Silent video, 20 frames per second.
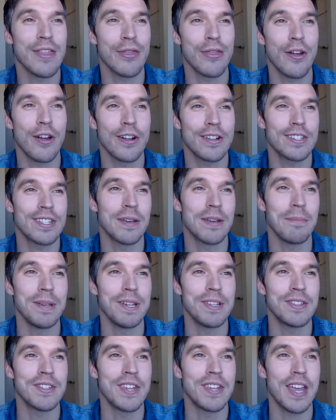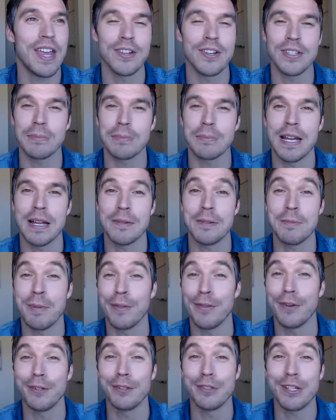Thoughts can be scary sometimes, but
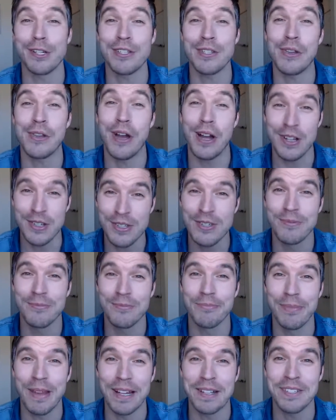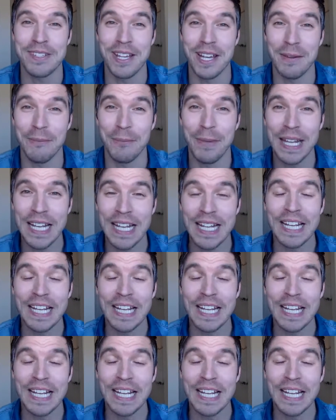they're just thoughts. That's it.